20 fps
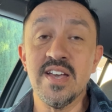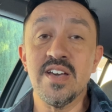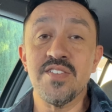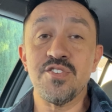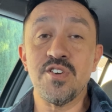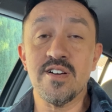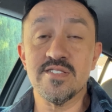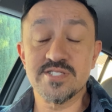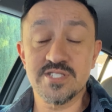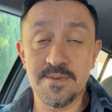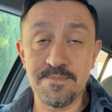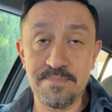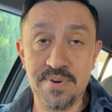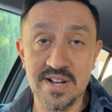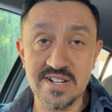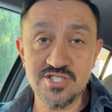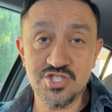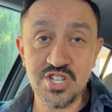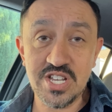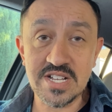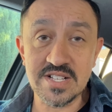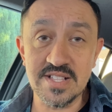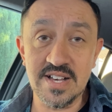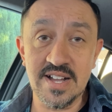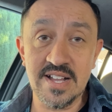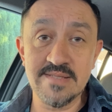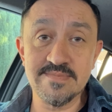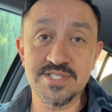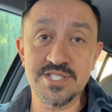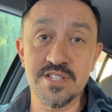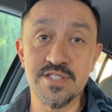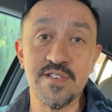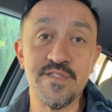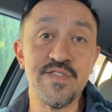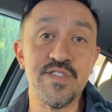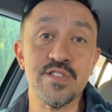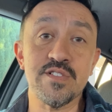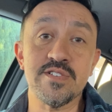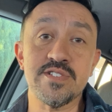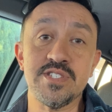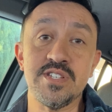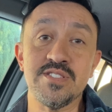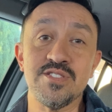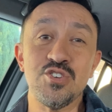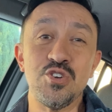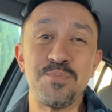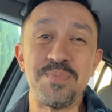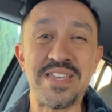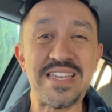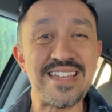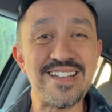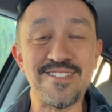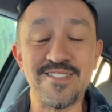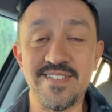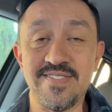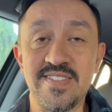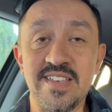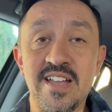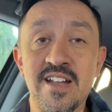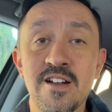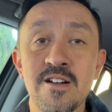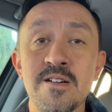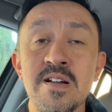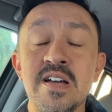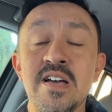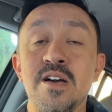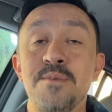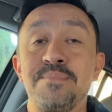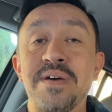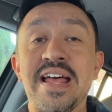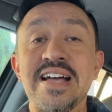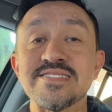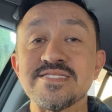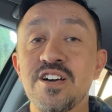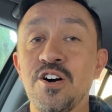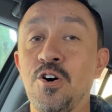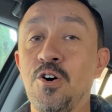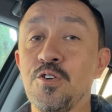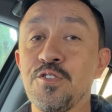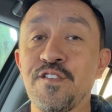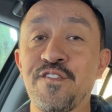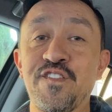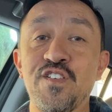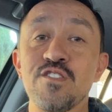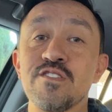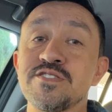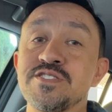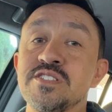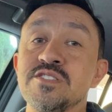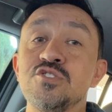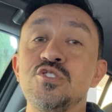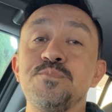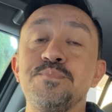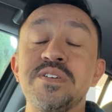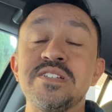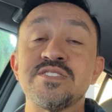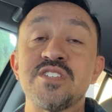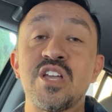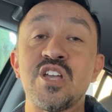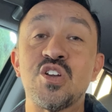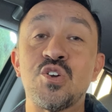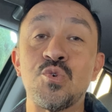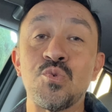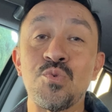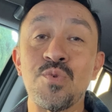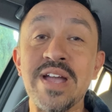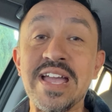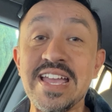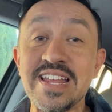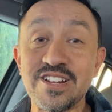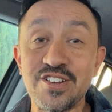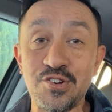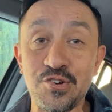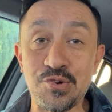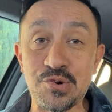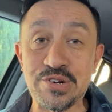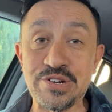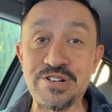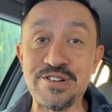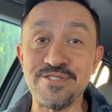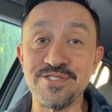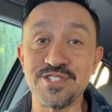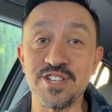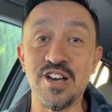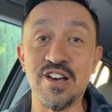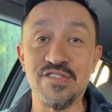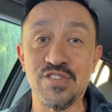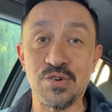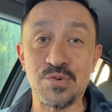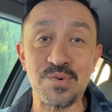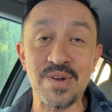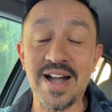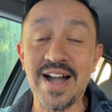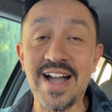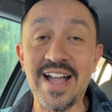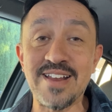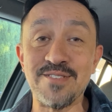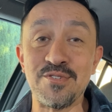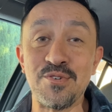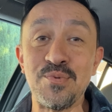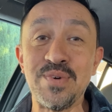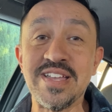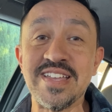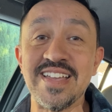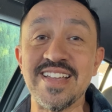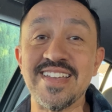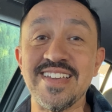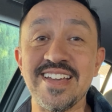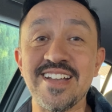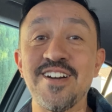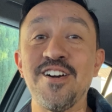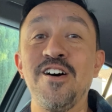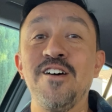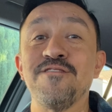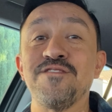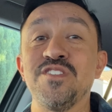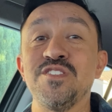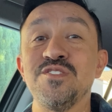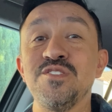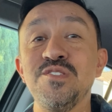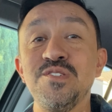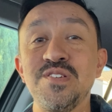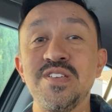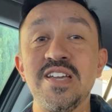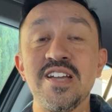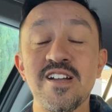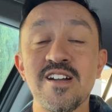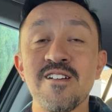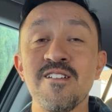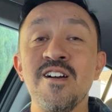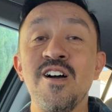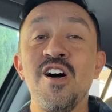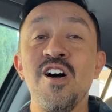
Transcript: There are some punchy climbs to the Fullerton Loop here and there, but as a whole, the Fullerton Loop is a great cruise of a ride where we can kick off the new year